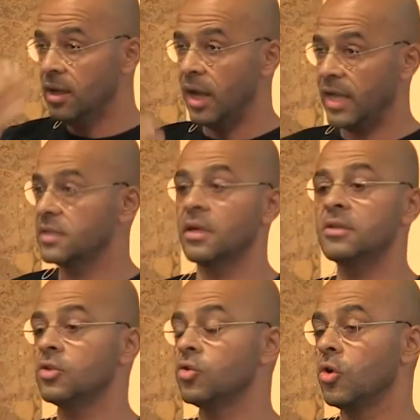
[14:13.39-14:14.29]
I
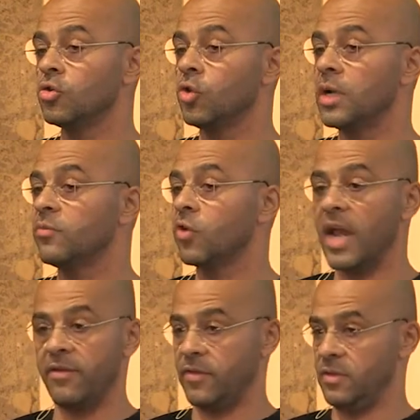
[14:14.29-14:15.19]
started to go to him for
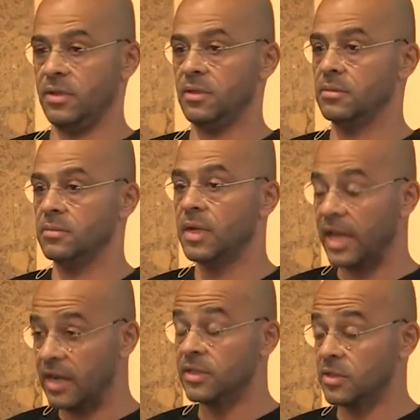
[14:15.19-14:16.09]
everything.
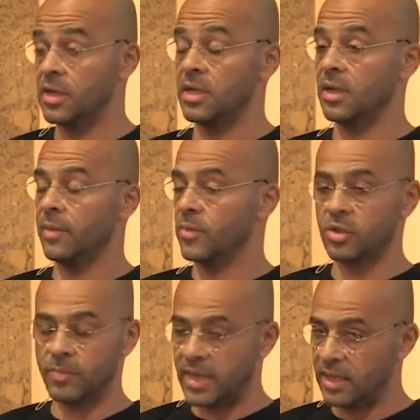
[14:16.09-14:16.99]
Like, literally, I'm
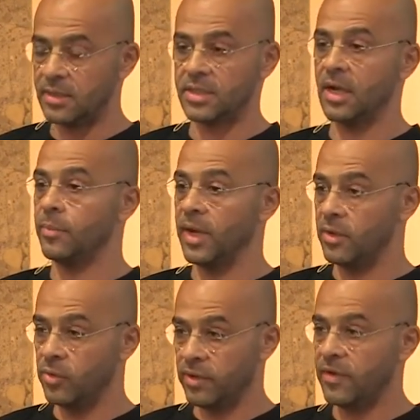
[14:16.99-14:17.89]
not making this up.
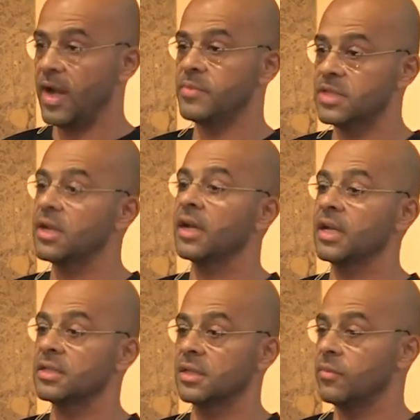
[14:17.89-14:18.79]
If I'm stuck
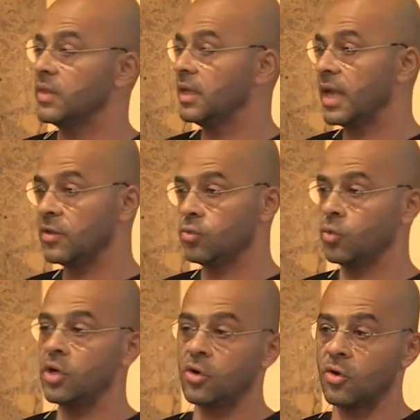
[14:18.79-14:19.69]
in something at
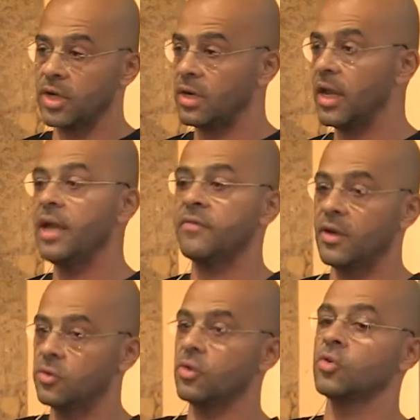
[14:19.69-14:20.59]
work or in life, I
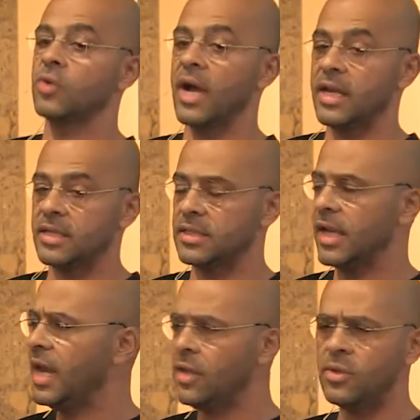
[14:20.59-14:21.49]
would go to Ali and say,
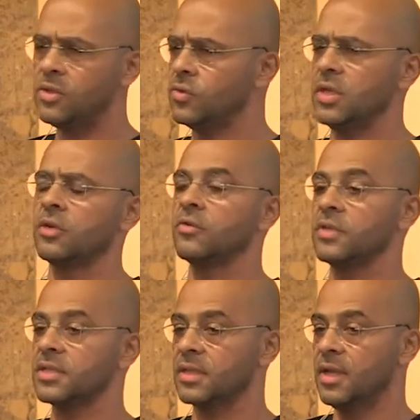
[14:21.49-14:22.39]
Ali, what do you think of
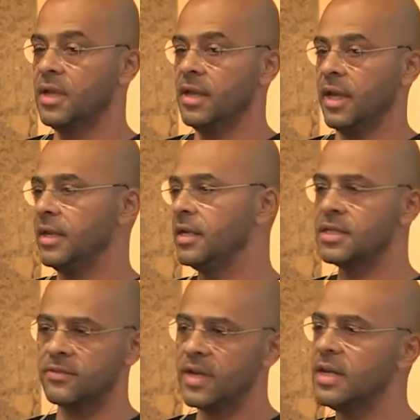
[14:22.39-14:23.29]
this? And in
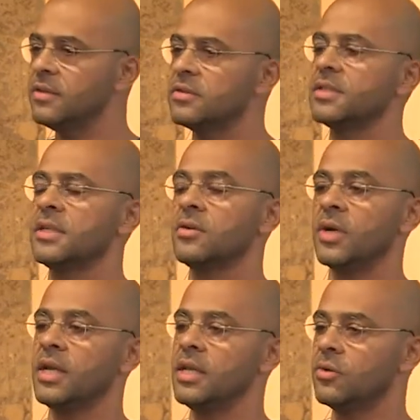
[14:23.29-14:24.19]
his very interesting
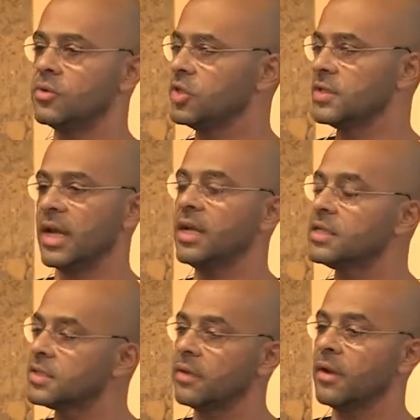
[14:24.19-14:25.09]
way, he would just
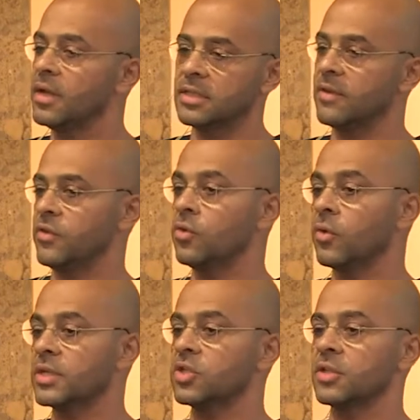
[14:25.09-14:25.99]
ask a few
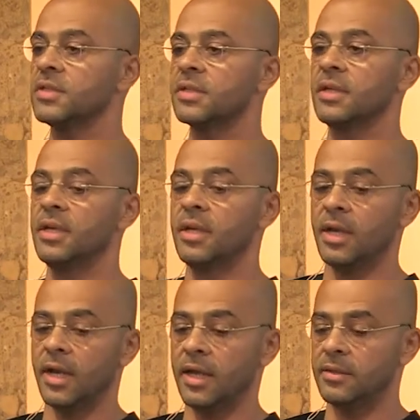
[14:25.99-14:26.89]
questions.
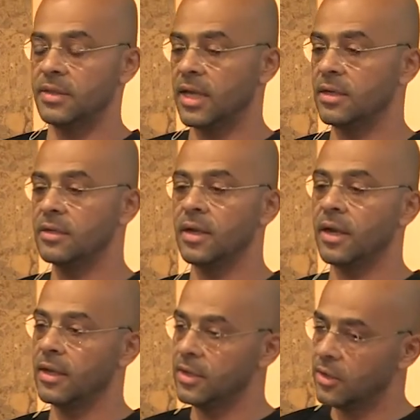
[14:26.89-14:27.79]
And then,
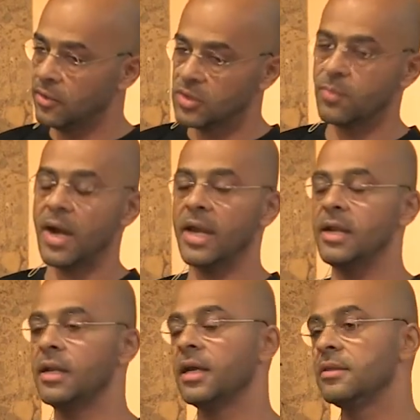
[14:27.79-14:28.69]
you know,
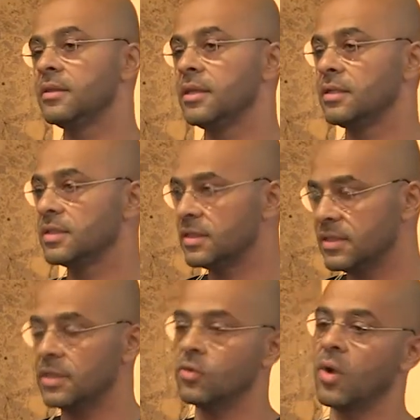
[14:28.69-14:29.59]
smile and then
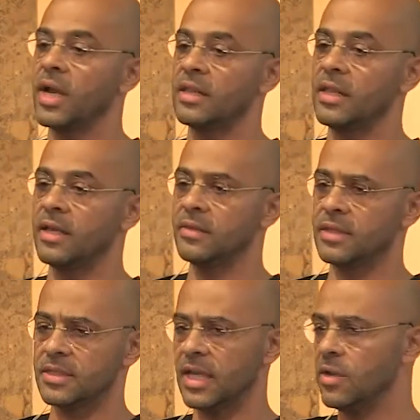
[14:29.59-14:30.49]
sit quietly and
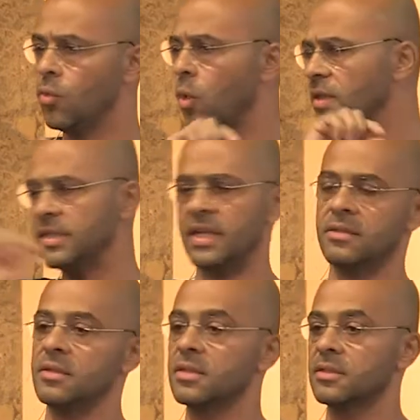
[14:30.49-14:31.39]
then say one
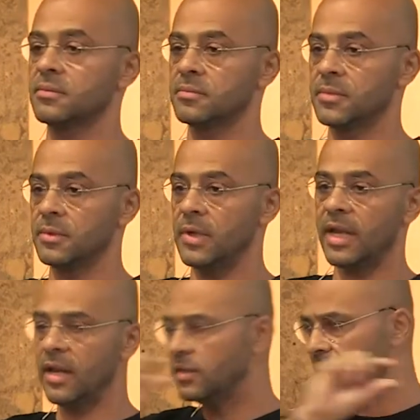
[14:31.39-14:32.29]
sentence,
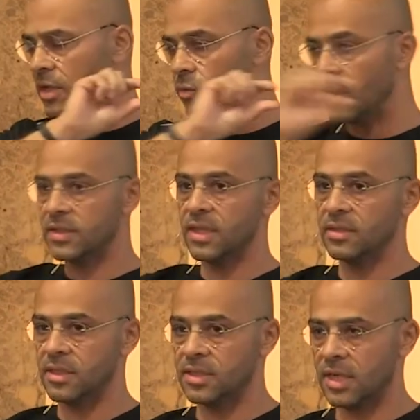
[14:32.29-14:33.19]
like literally one
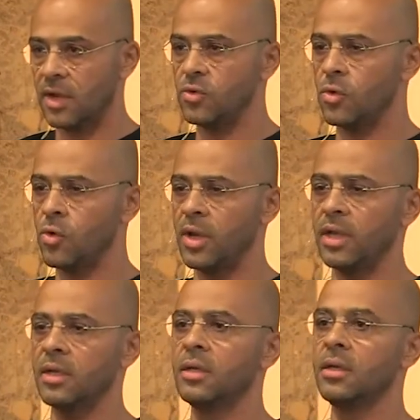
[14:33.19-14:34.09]
sentence, and I will go
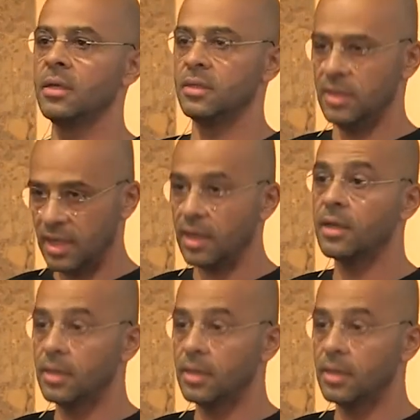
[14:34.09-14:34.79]
like, yeah,